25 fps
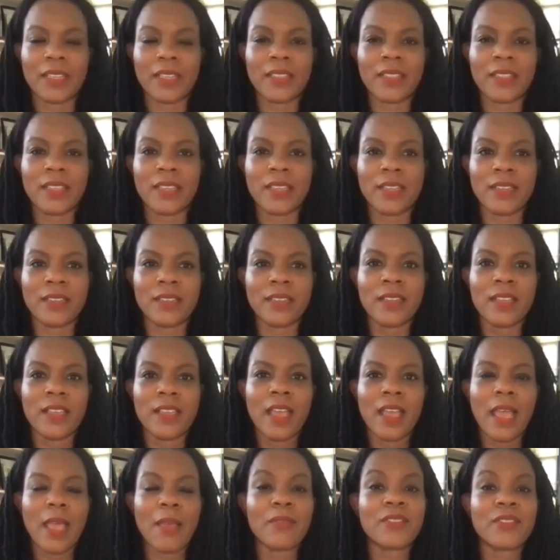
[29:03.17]
And then
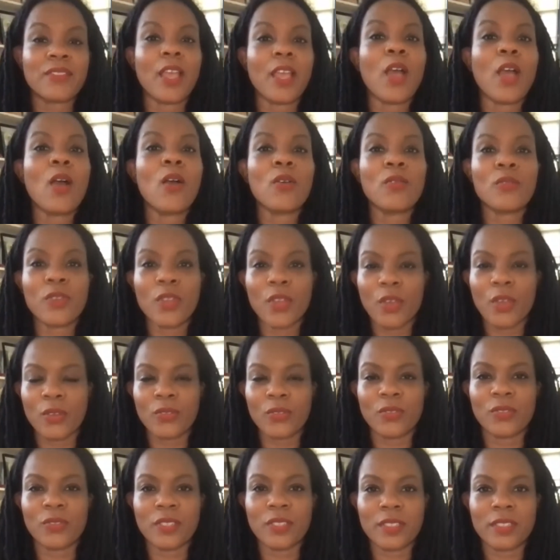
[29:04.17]
I would say, oh no,
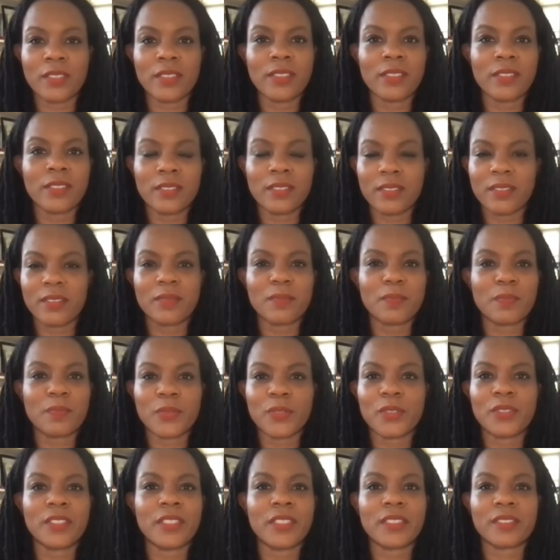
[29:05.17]
you didn't
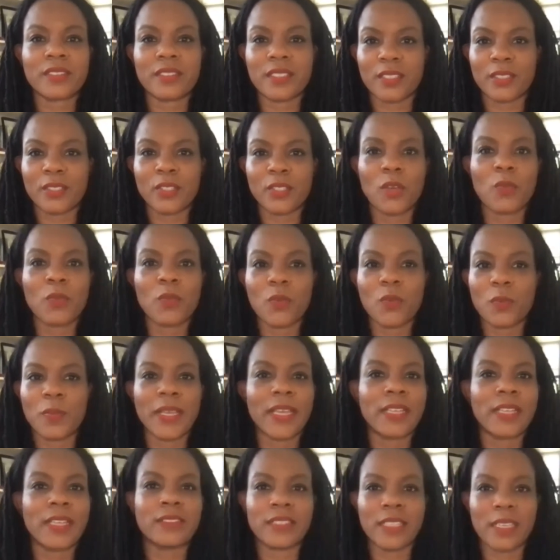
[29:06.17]
predict a global
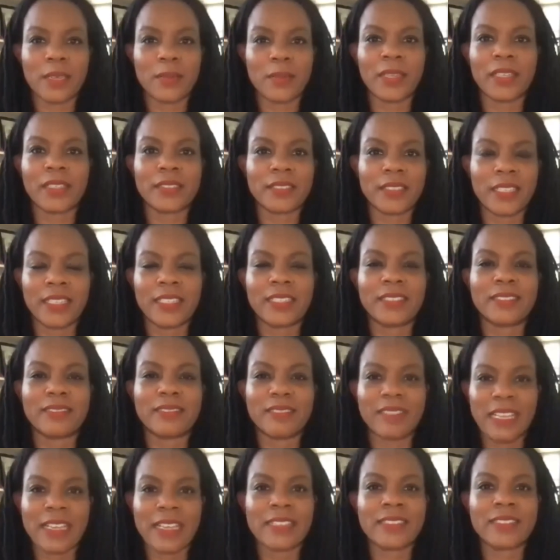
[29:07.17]
pandemic. Like
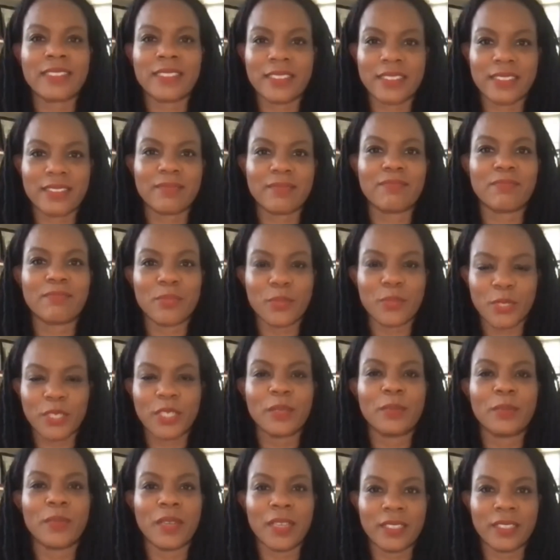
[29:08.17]
that's
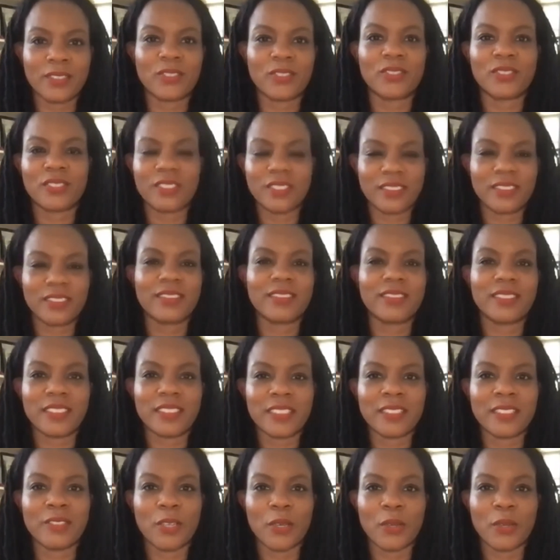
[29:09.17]
pretty much,
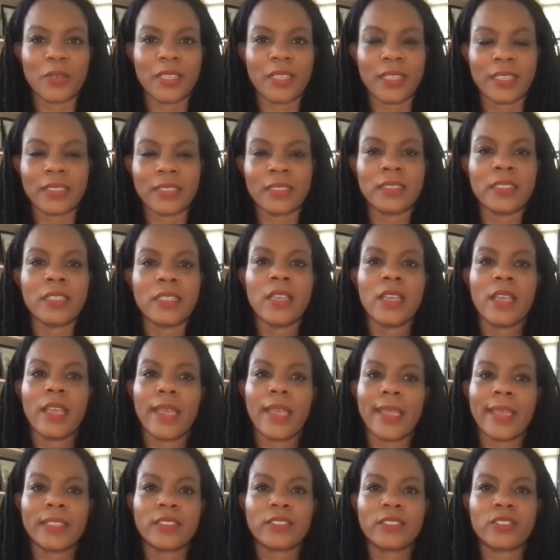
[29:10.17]
it.
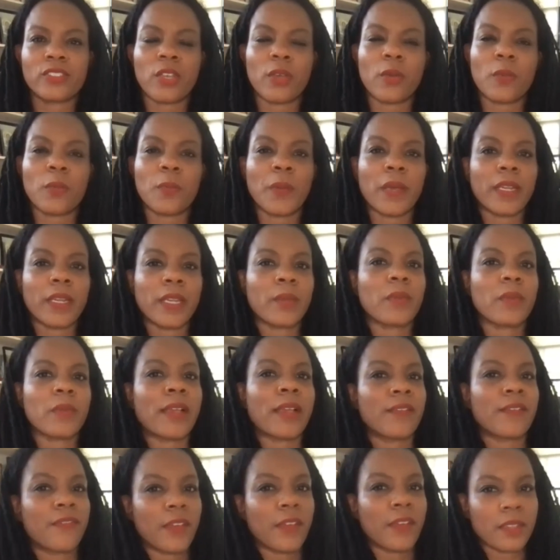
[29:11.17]
And so, but
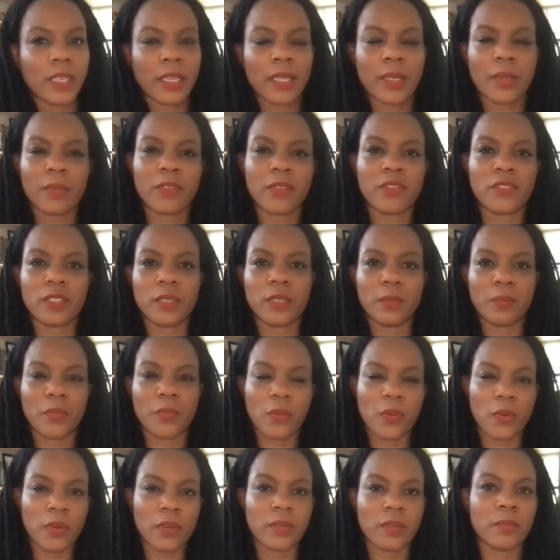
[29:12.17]
I felt like it was an
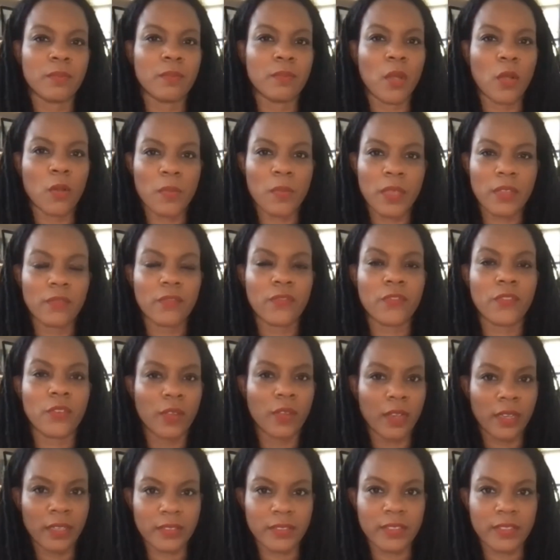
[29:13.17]
important moment
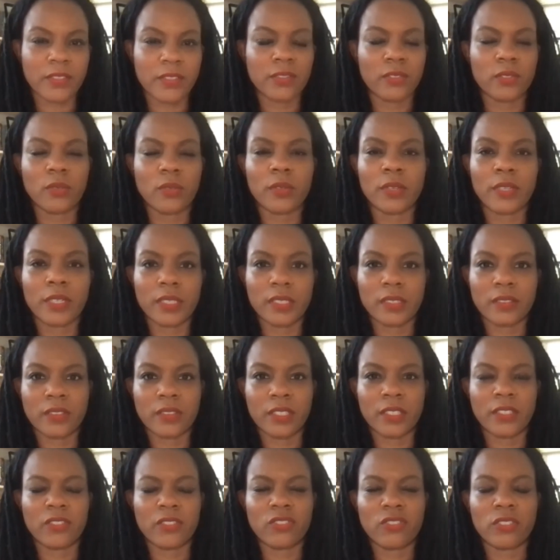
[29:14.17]
for us as an
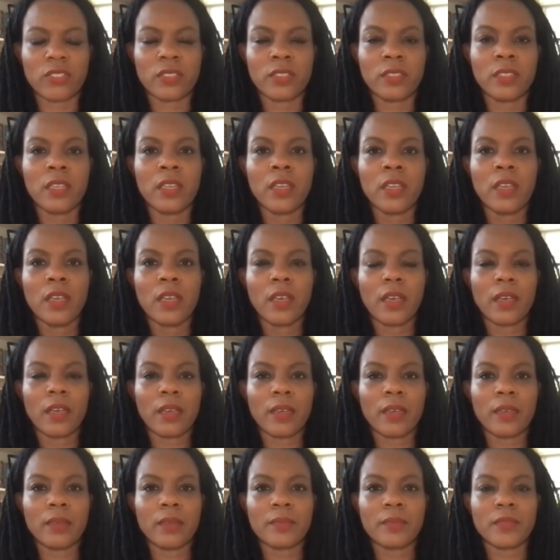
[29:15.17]
organization
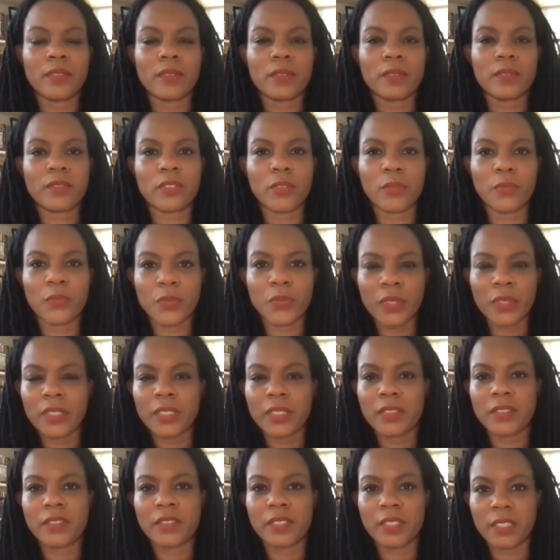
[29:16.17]
to
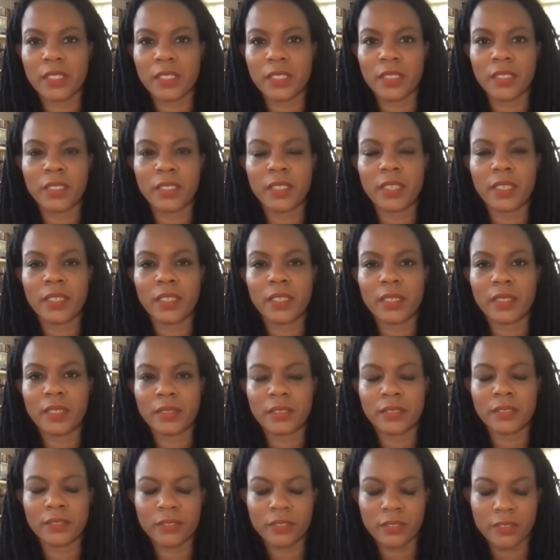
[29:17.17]
really see
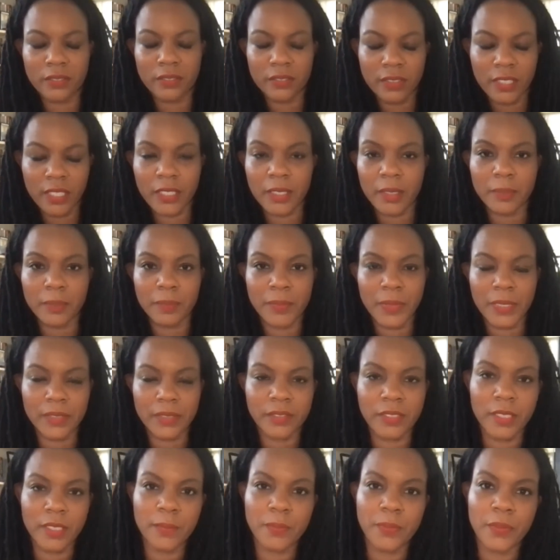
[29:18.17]
and dig a
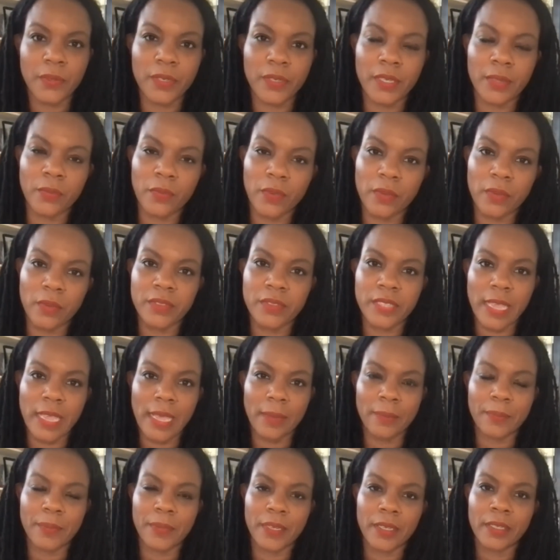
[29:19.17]
bit deeper in what was
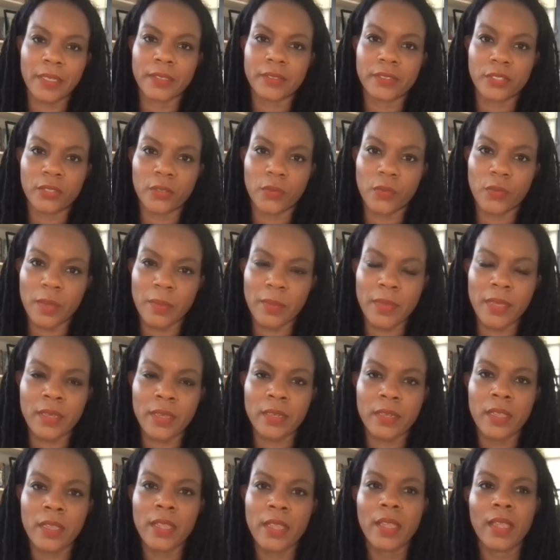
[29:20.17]
happening to
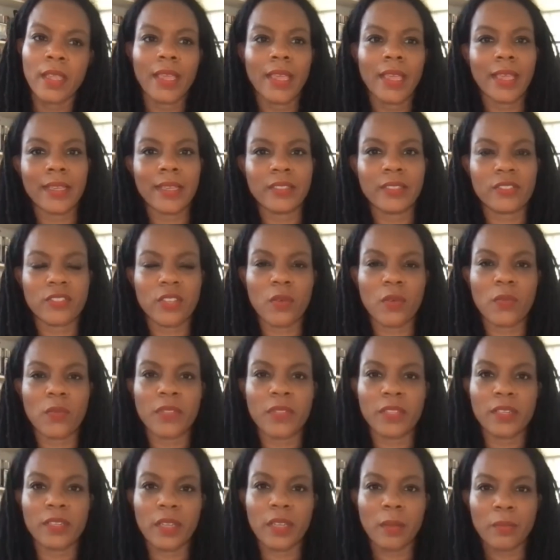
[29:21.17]
women. And so
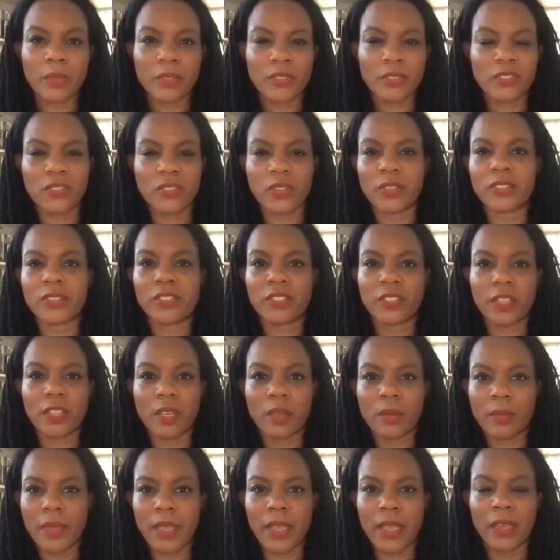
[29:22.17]
when the numbers started to
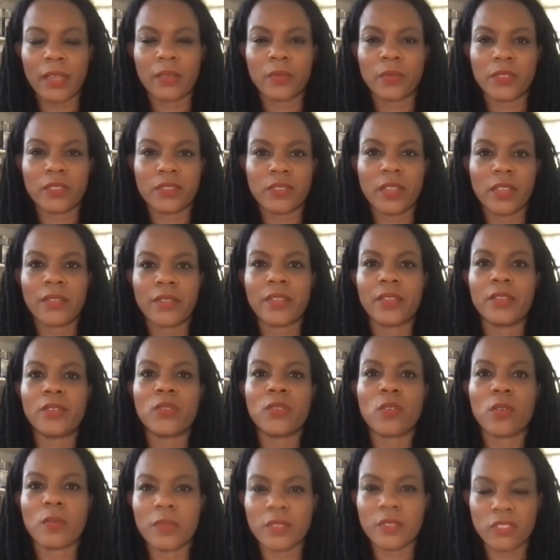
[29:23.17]
come out and we saw the
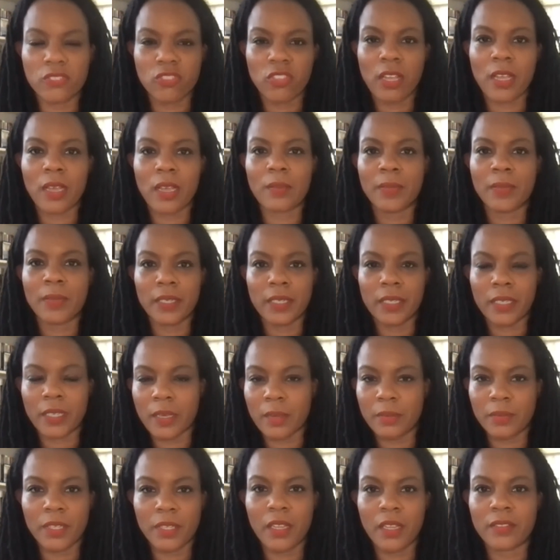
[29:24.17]
enormous job and
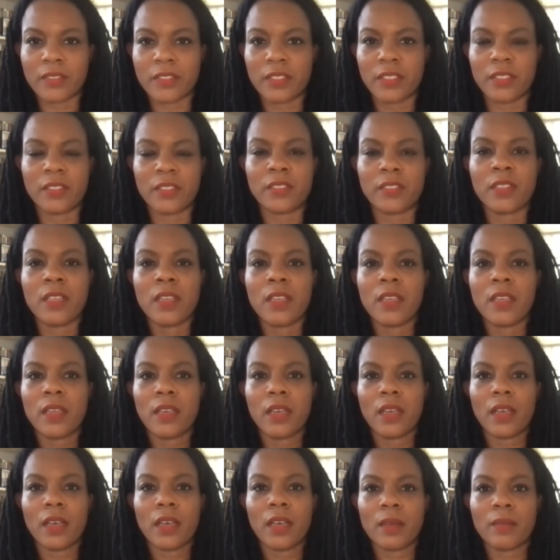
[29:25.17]
income losses
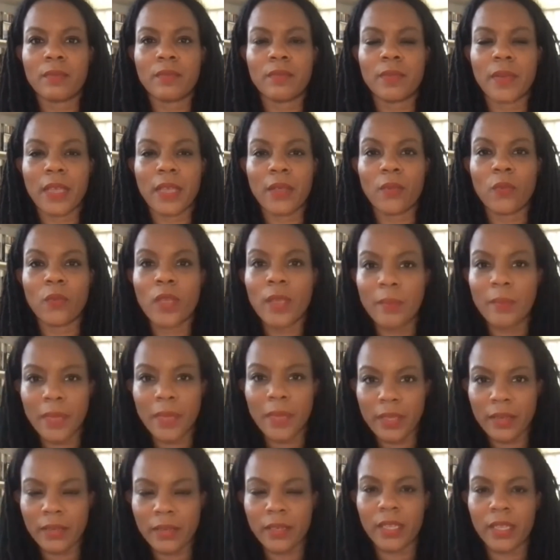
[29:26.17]
by
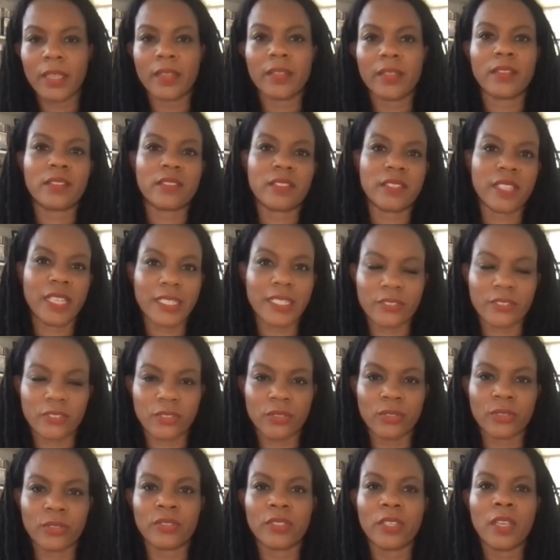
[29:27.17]
women in the
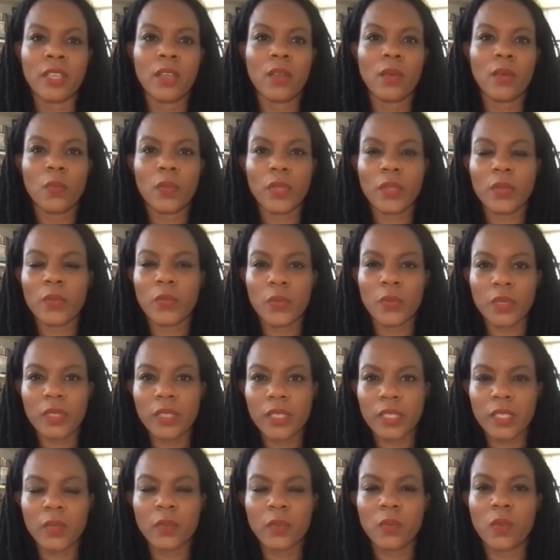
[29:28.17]
sectors, we
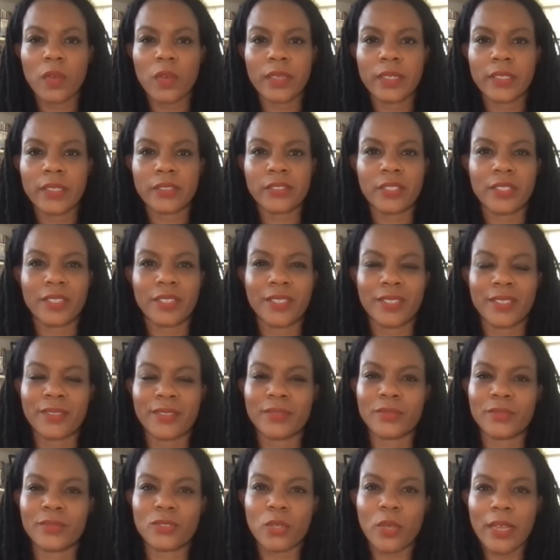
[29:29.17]
really wanted
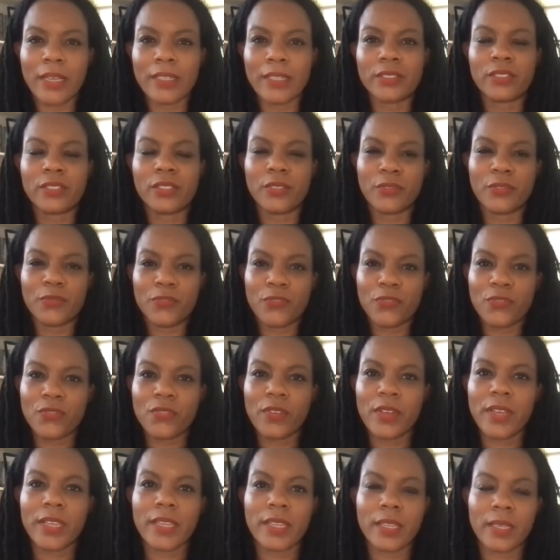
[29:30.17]
to try to
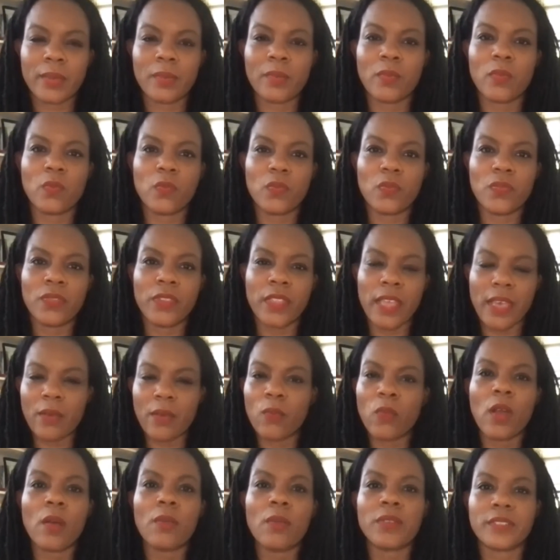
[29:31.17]
frame
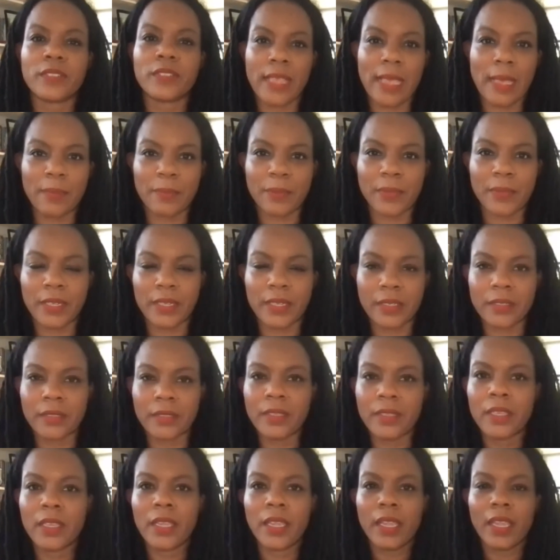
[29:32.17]
that what was happening.
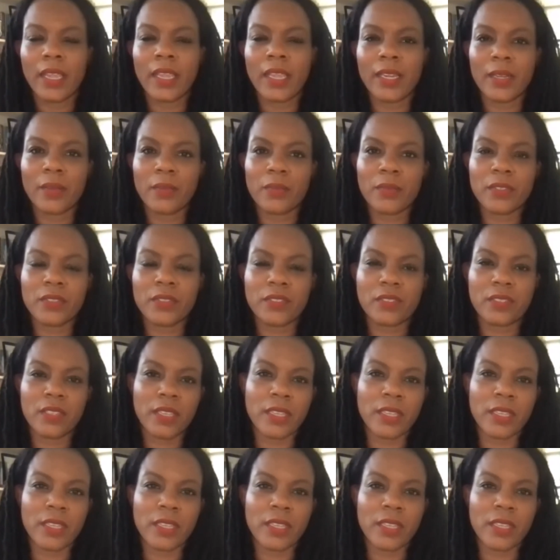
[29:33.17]
Mm-hmm.